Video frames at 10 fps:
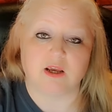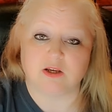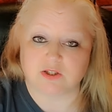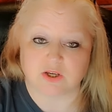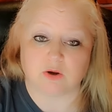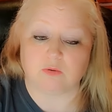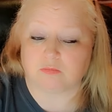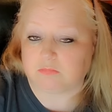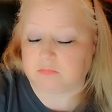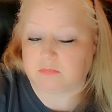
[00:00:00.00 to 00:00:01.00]
So,
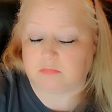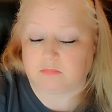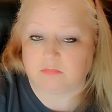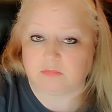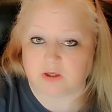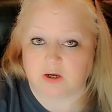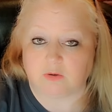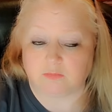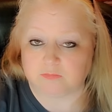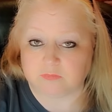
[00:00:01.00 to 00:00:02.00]
you
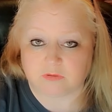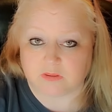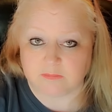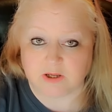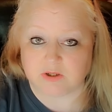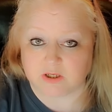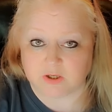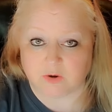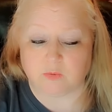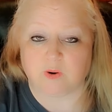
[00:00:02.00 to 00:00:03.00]
know, the meal didn't
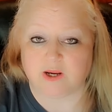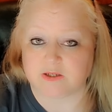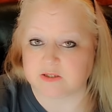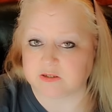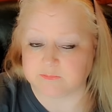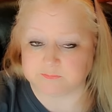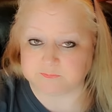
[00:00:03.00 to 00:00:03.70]
go to waste.